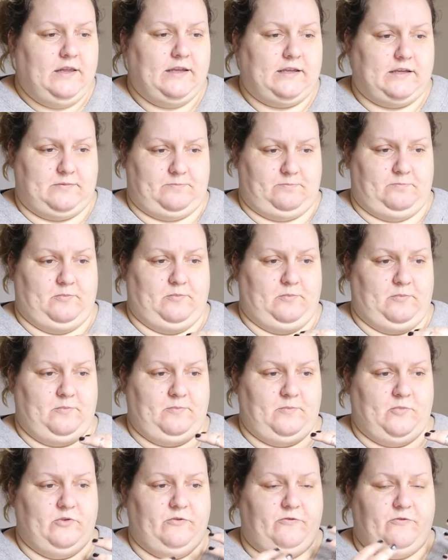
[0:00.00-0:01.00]
like,
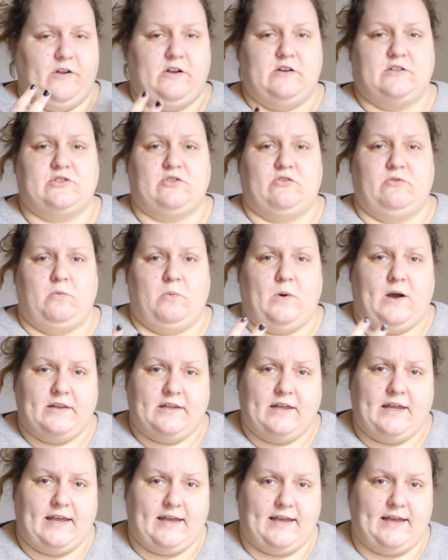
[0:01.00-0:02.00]
on fingers of
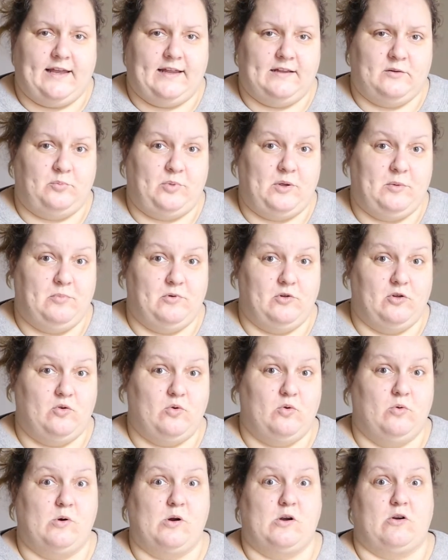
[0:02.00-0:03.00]
one hand, people
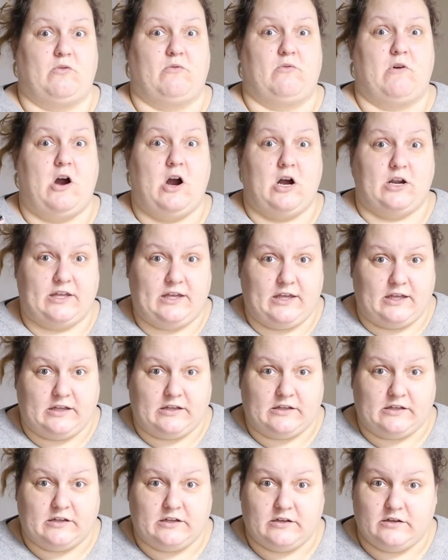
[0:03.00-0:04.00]
who are
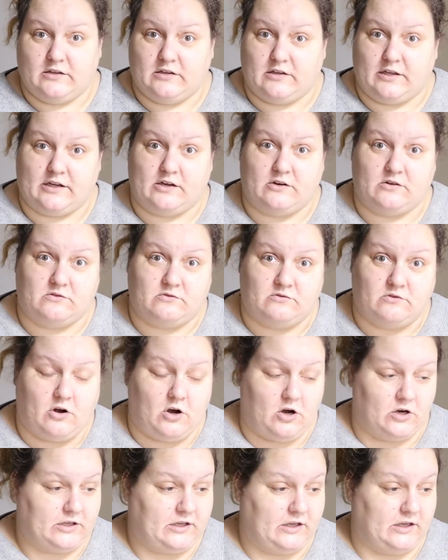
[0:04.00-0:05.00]
rocking,
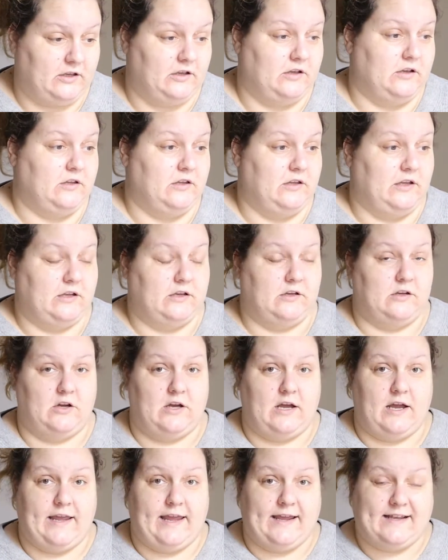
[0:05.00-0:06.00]
like
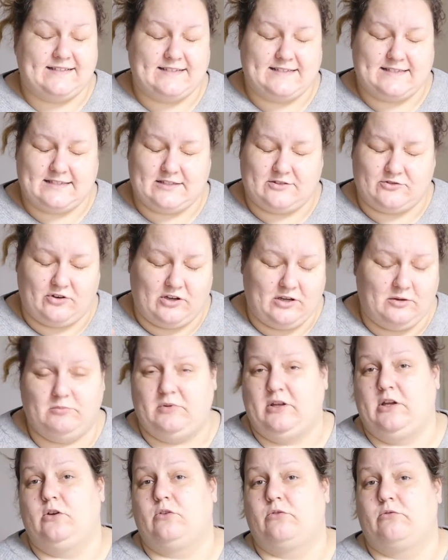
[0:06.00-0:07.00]

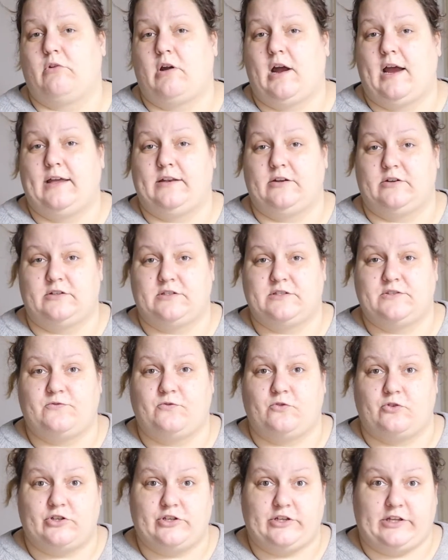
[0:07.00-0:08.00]
extremely good writers
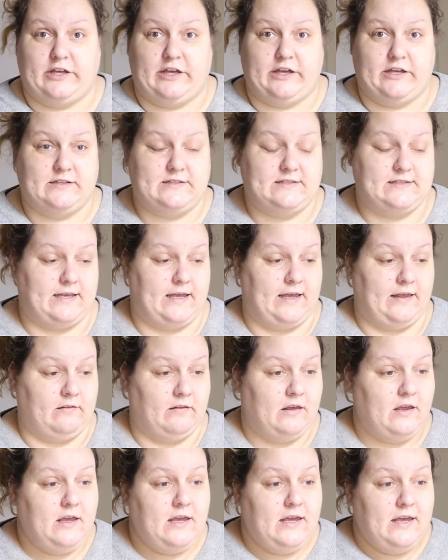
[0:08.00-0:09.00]
for kids,
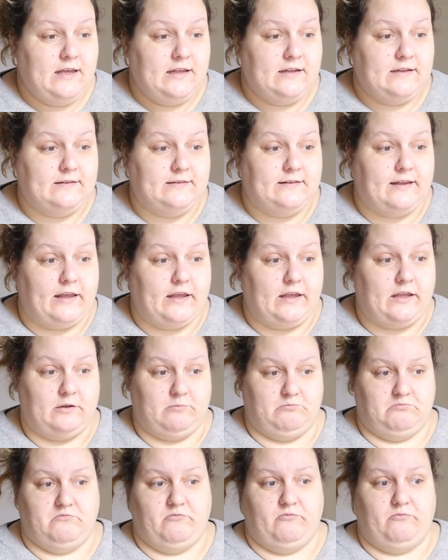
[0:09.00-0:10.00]
and
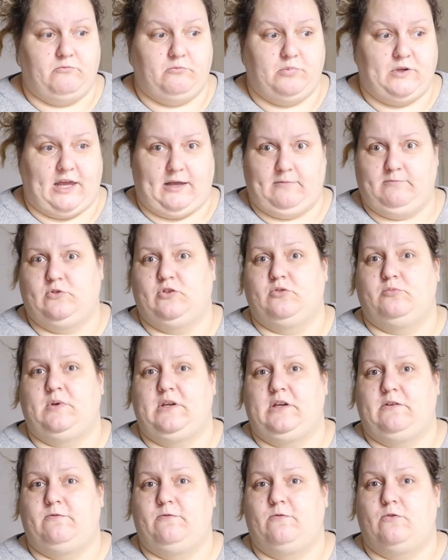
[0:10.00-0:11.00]
they came to
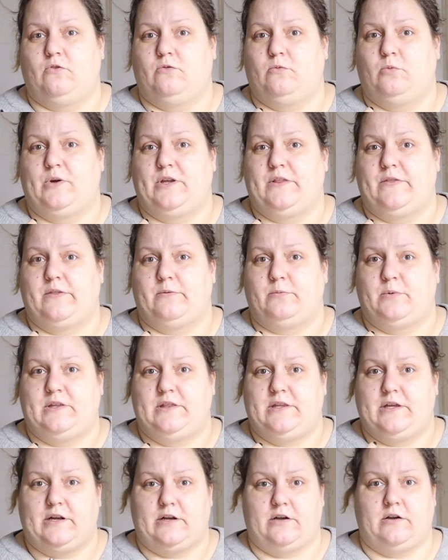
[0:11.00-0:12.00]
me
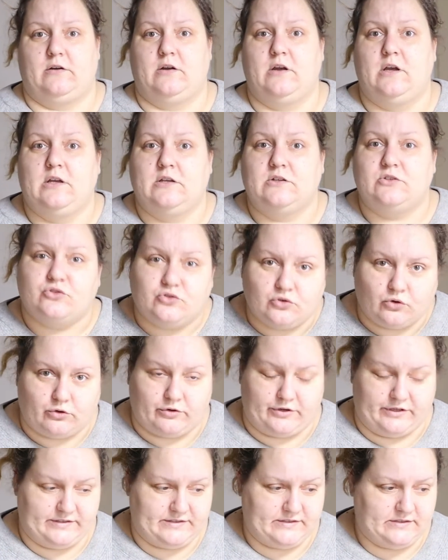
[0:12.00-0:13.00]
with their
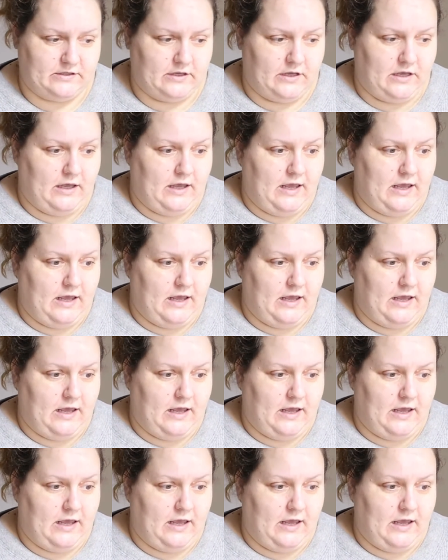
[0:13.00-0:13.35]
stories,